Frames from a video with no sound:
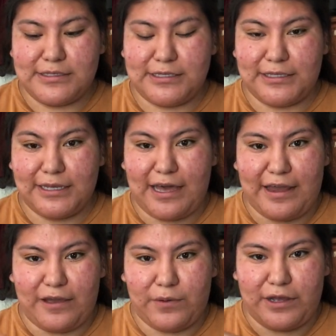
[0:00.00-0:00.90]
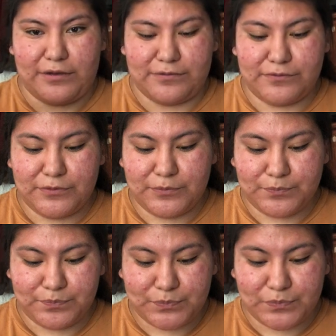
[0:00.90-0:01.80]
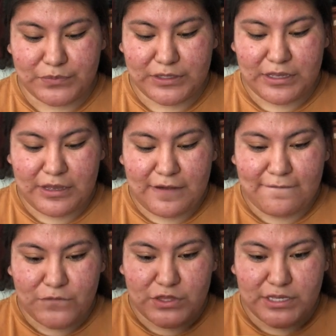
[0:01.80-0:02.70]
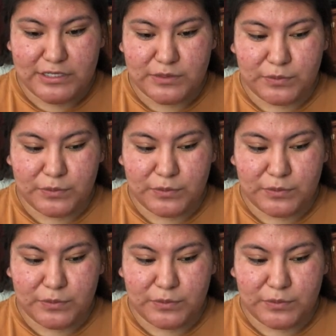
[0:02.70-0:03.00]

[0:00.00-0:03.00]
did the cutout of. For this